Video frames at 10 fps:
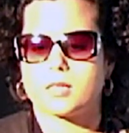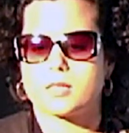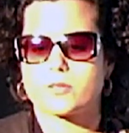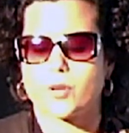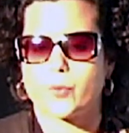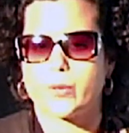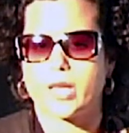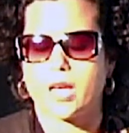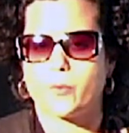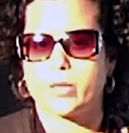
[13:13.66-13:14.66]
so
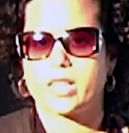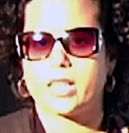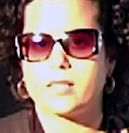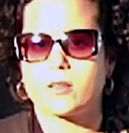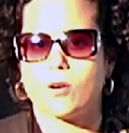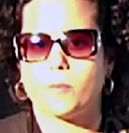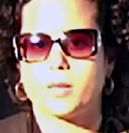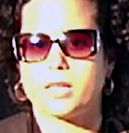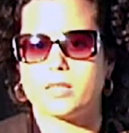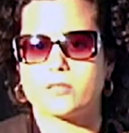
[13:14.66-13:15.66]
we can't
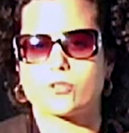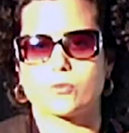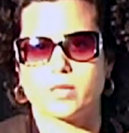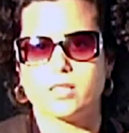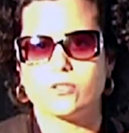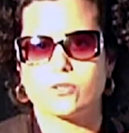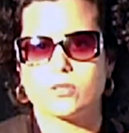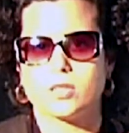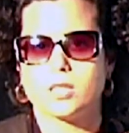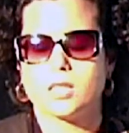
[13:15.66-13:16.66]
complain too much.
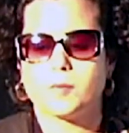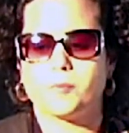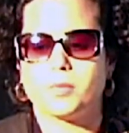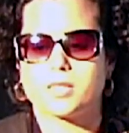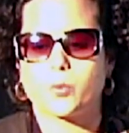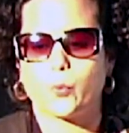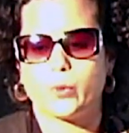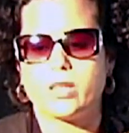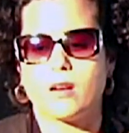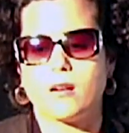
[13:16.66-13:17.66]
But
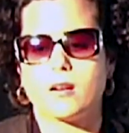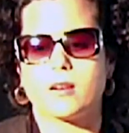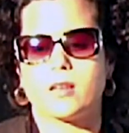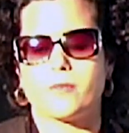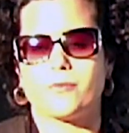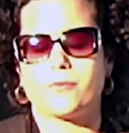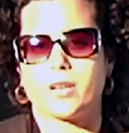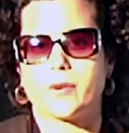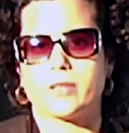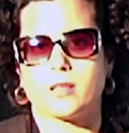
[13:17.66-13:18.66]
we are a
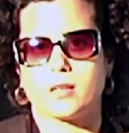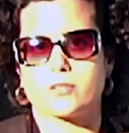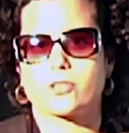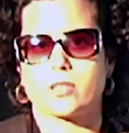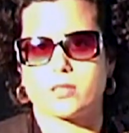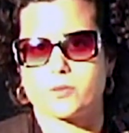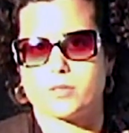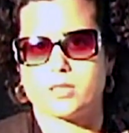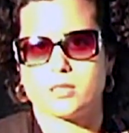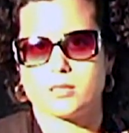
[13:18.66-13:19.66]
very large
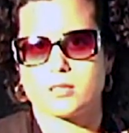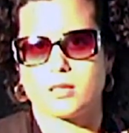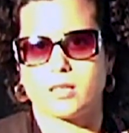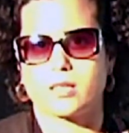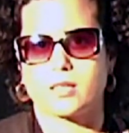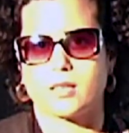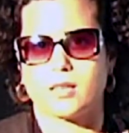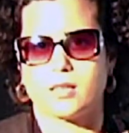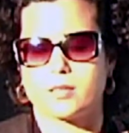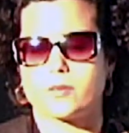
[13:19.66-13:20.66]
country, like
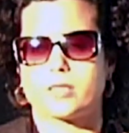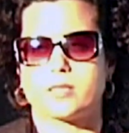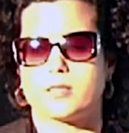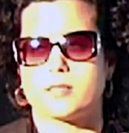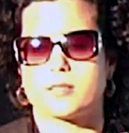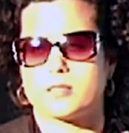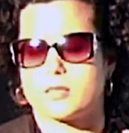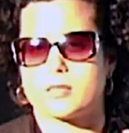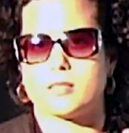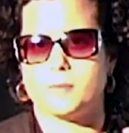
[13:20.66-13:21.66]

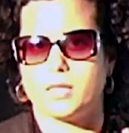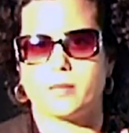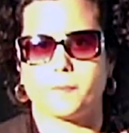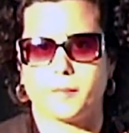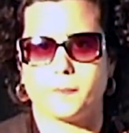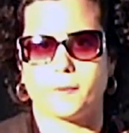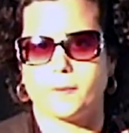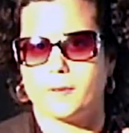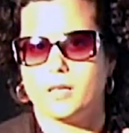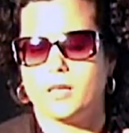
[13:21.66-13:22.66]
160 million
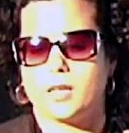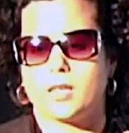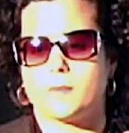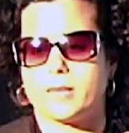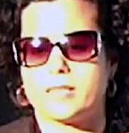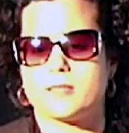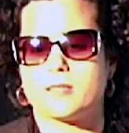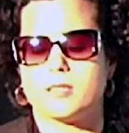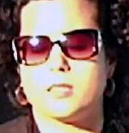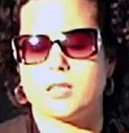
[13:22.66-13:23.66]
people, and my
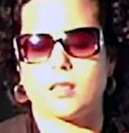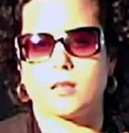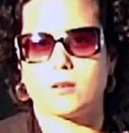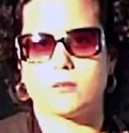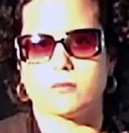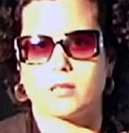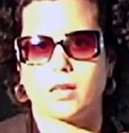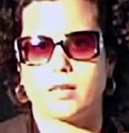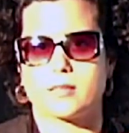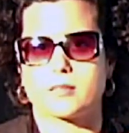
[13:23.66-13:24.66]
city alone
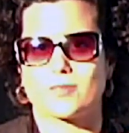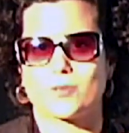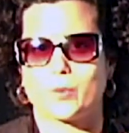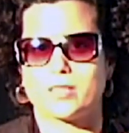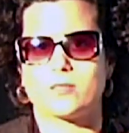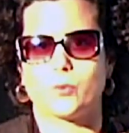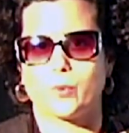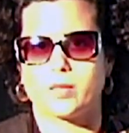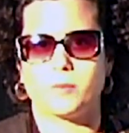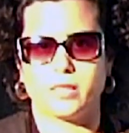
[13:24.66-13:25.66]
has
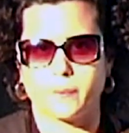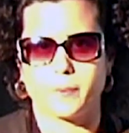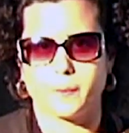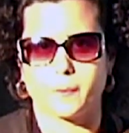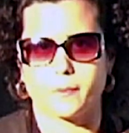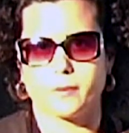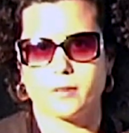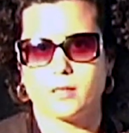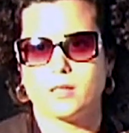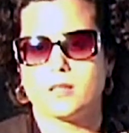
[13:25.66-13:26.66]
21 million people.
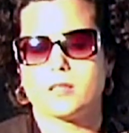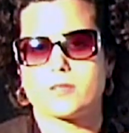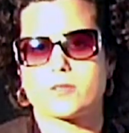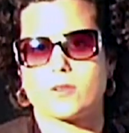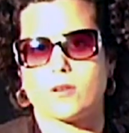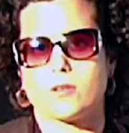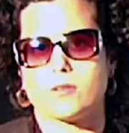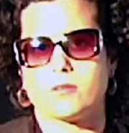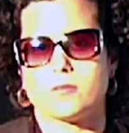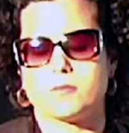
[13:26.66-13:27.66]

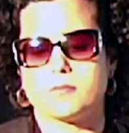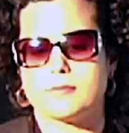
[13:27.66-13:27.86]
So